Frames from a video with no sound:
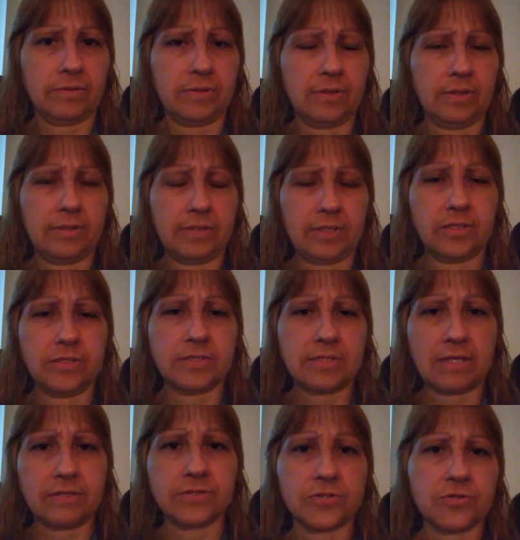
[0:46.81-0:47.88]
that he just
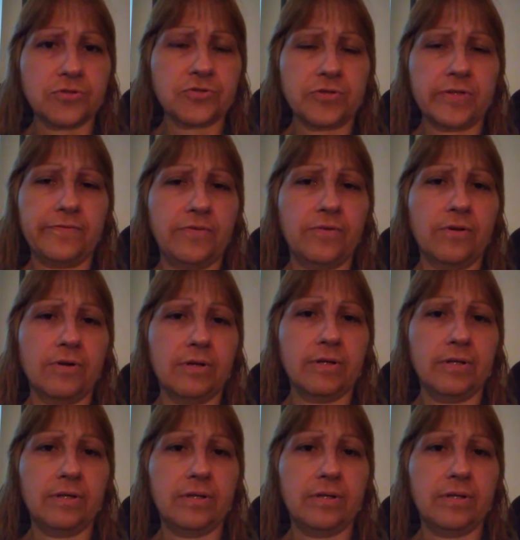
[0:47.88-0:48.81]
had surgery for